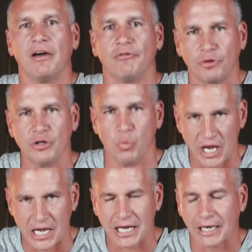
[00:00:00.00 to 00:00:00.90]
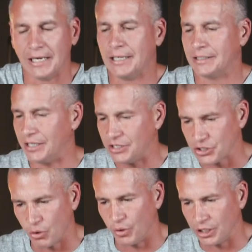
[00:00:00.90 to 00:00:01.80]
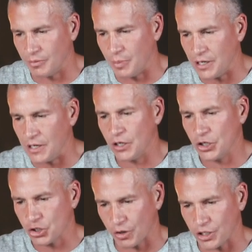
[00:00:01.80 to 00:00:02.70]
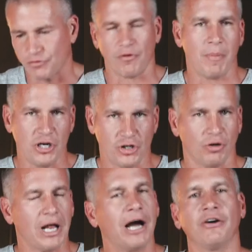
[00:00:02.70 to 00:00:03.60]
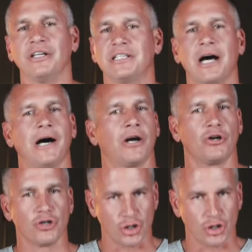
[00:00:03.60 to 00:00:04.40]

every week that is going to be transformational. Our entire